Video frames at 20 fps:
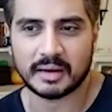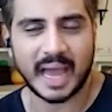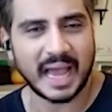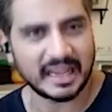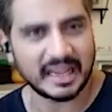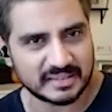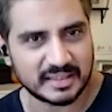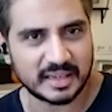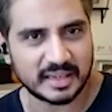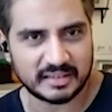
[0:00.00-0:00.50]

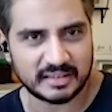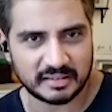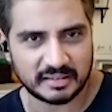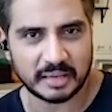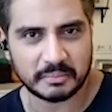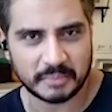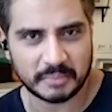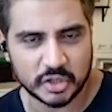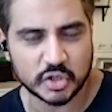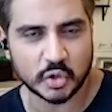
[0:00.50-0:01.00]
assets
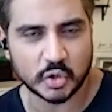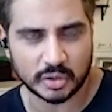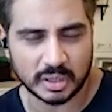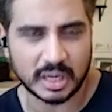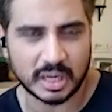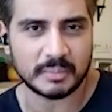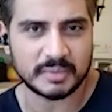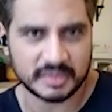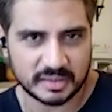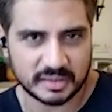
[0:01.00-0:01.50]
and my
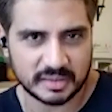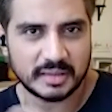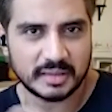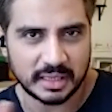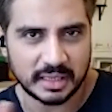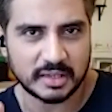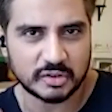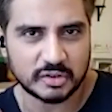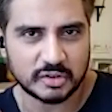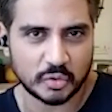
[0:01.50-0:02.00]
shortcomings in
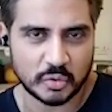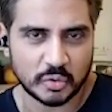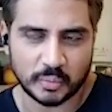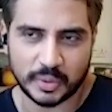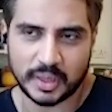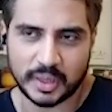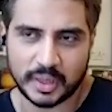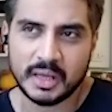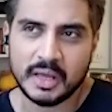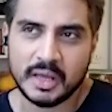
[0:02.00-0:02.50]
its own way.